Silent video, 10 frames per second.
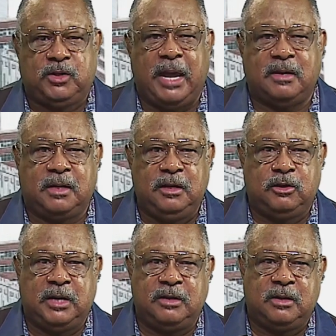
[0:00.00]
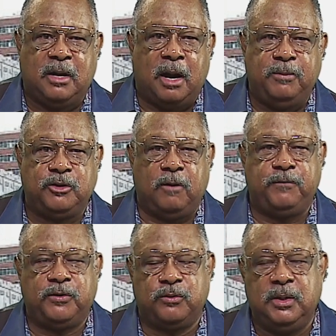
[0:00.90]
Take these this garbage
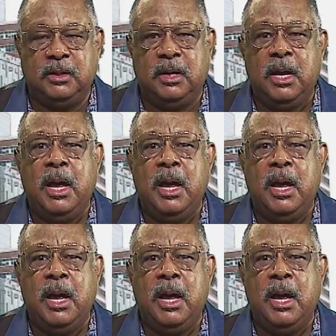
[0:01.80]
off the screen.